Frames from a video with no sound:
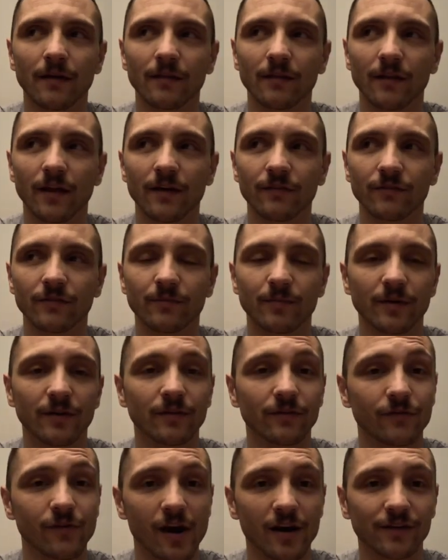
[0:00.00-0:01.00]
Life has been
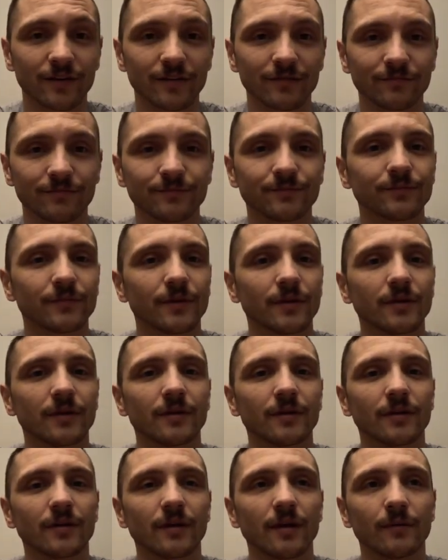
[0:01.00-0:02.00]
distracting.
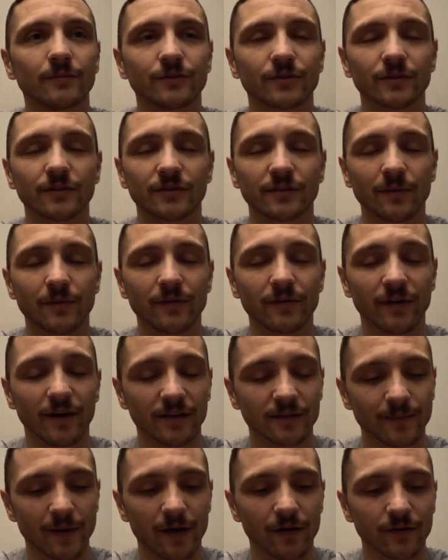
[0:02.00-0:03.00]
I'm sure some of you
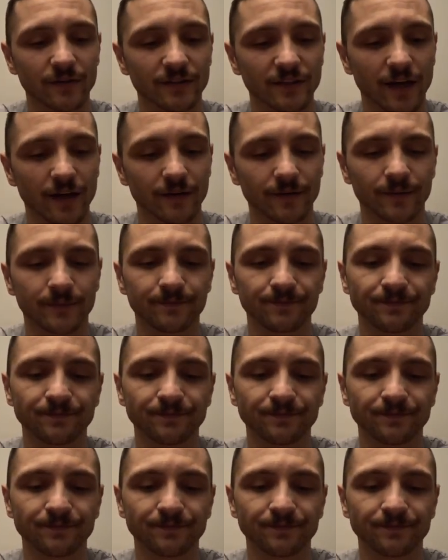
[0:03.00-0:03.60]
guys may understand.